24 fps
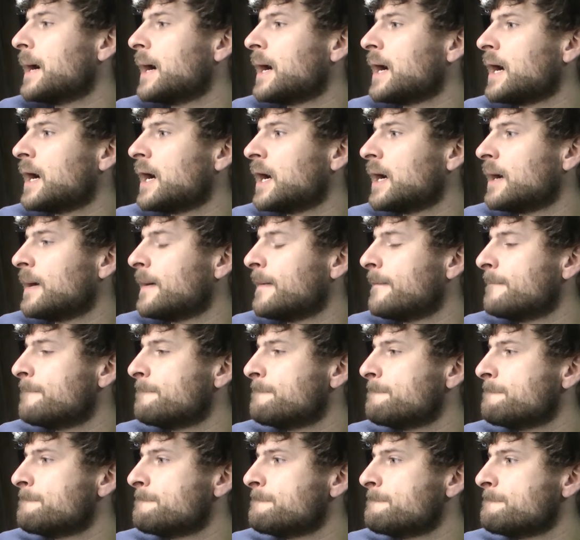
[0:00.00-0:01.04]

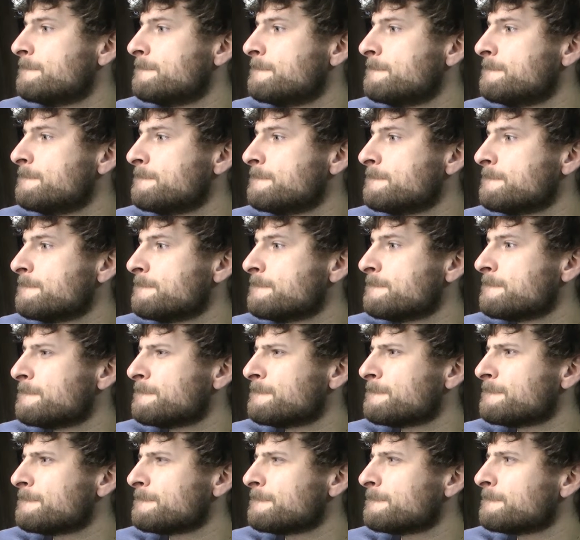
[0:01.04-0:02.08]
Um,
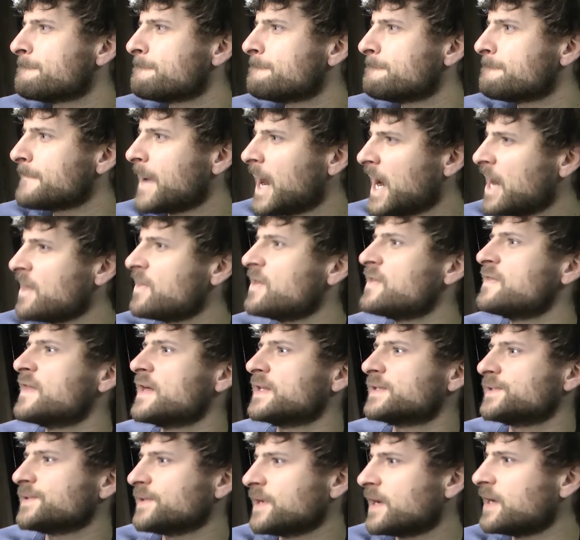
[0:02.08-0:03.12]
and I think
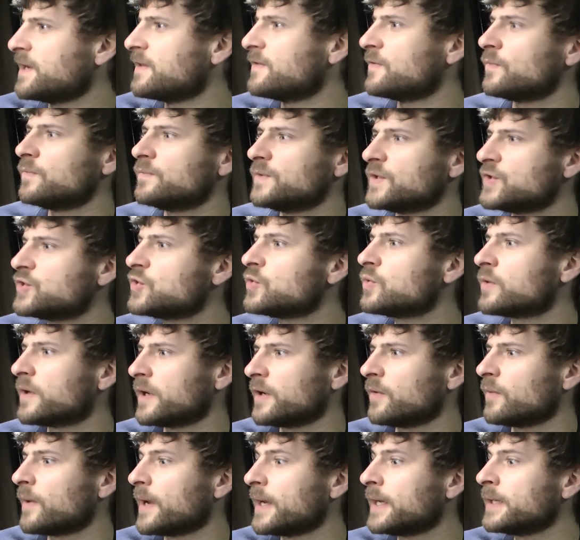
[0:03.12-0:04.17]
that's kind of the, the
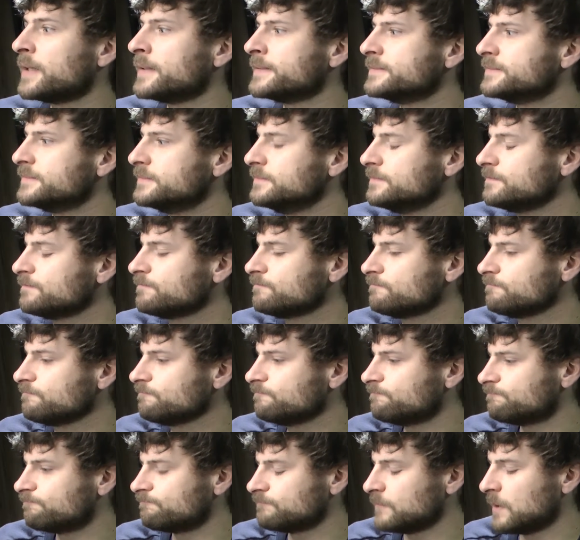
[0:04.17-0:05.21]
touring rig.
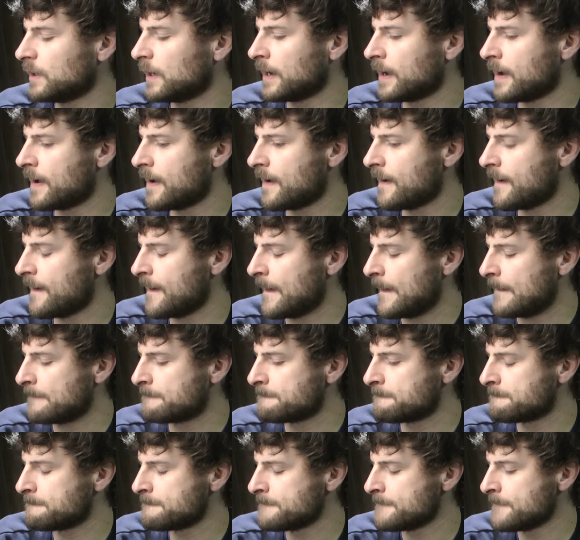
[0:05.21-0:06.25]

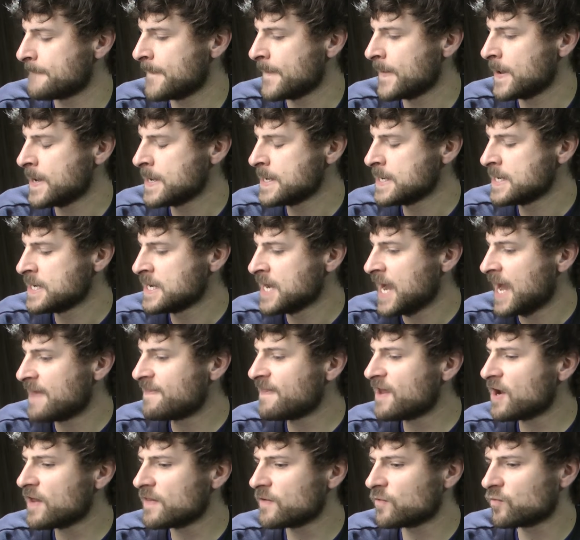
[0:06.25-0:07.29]
Um,
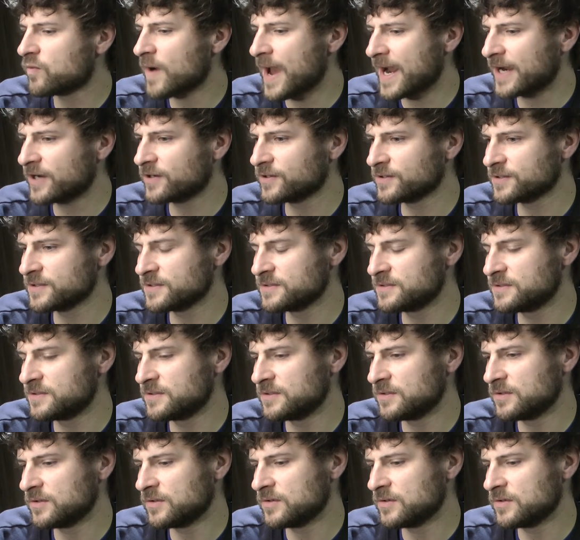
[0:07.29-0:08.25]
and then on the record,